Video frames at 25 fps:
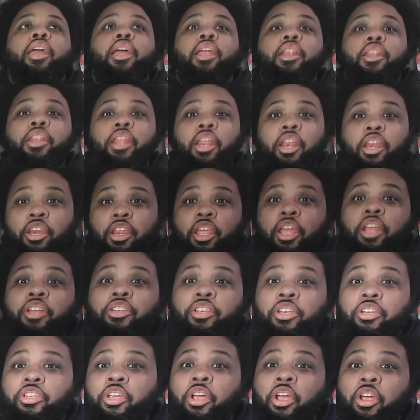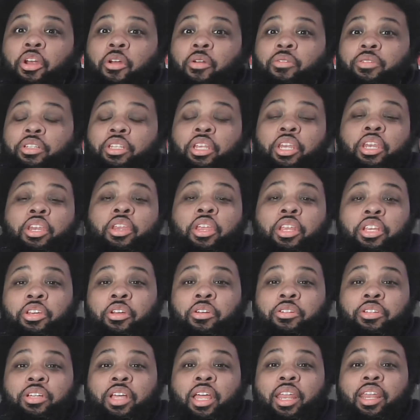The Ninja Turtles is a Ninja Turtles
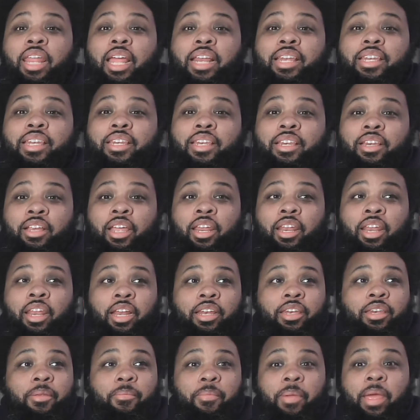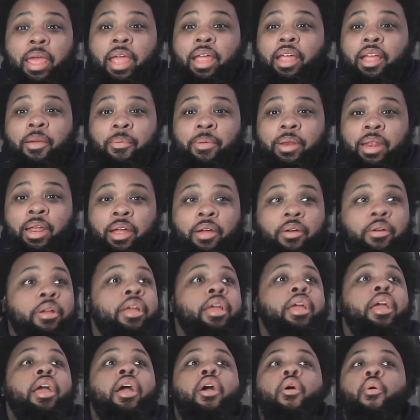collect, collecting pack coming out
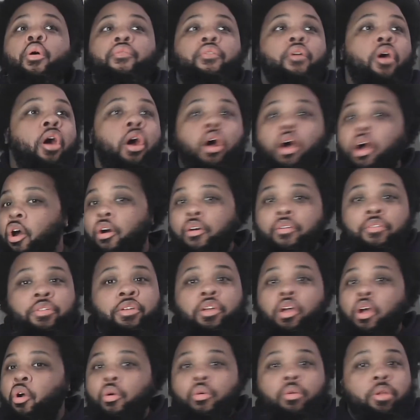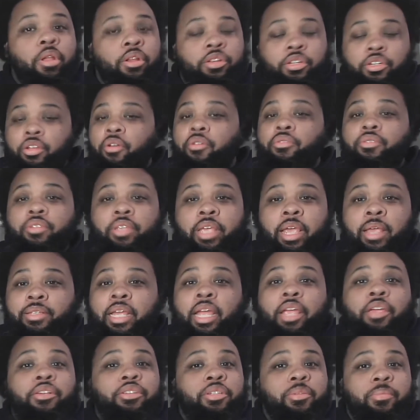with all the old Ninja Turtles games I
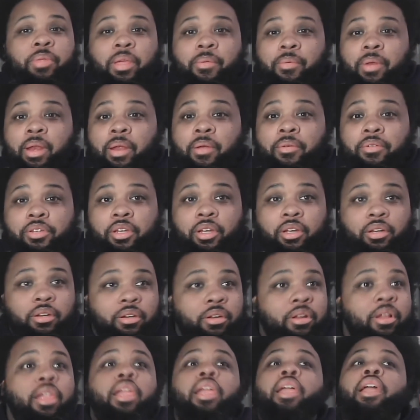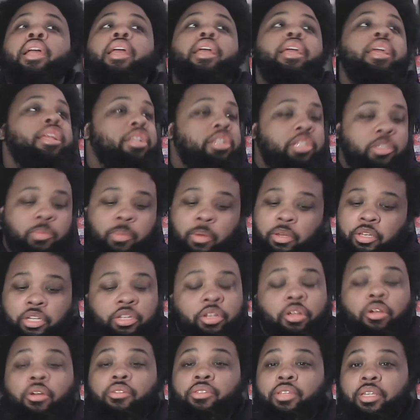used to play when I was younger, especially
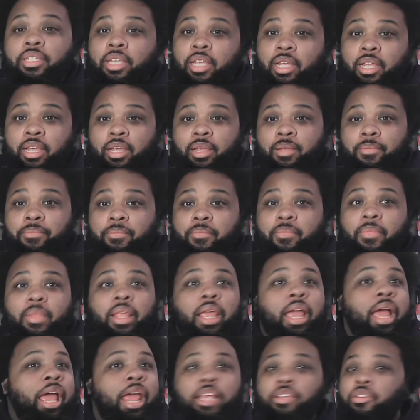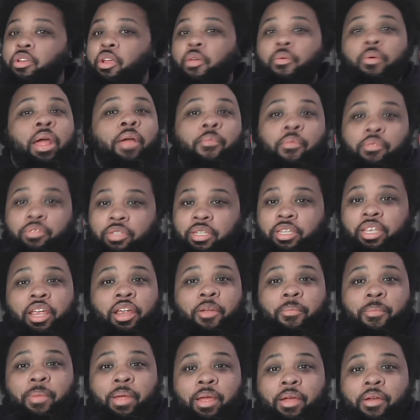Turtles in Time. That's the only one I most care
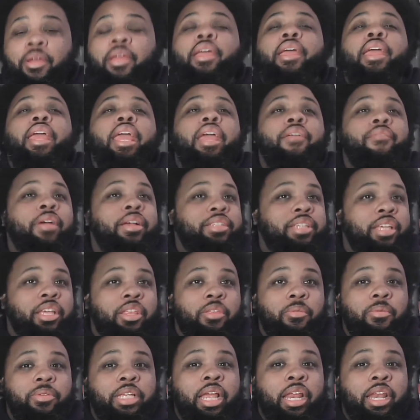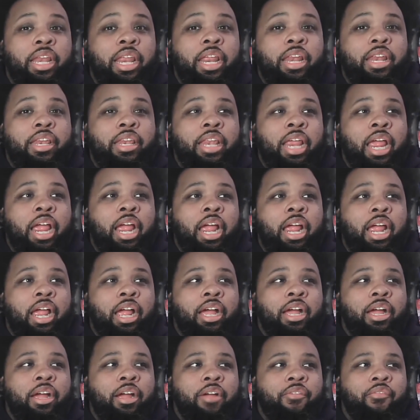about. If I see other ones that that, that
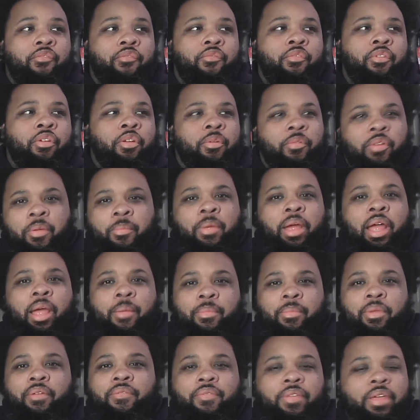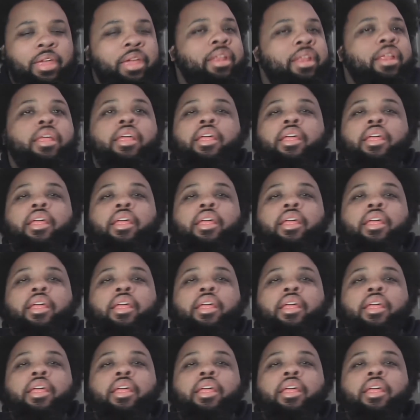uh, remind me of that,